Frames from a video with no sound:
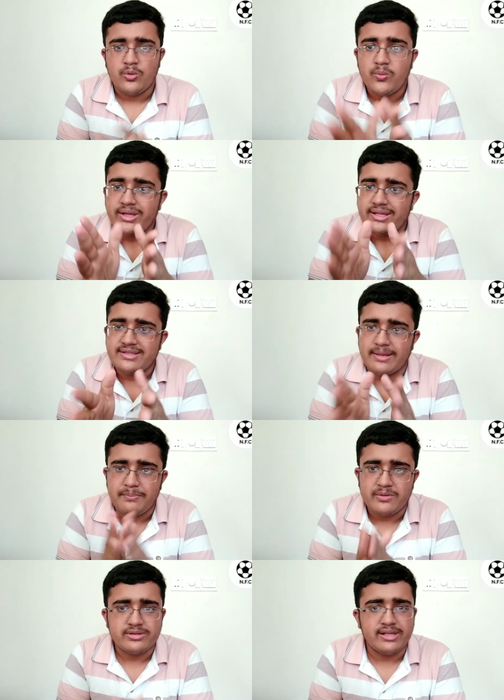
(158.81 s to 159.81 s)
to win the
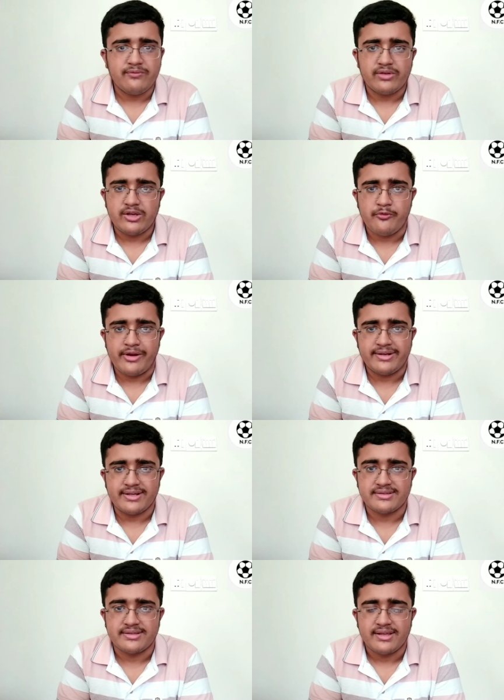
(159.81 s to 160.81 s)
Champions League for
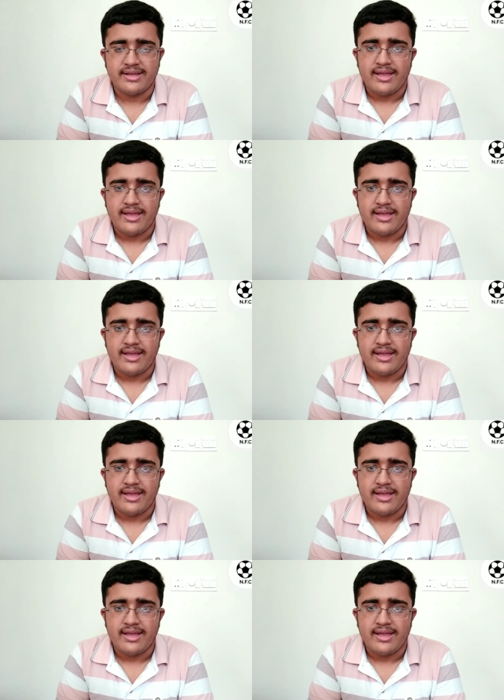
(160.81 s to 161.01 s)
Juventus.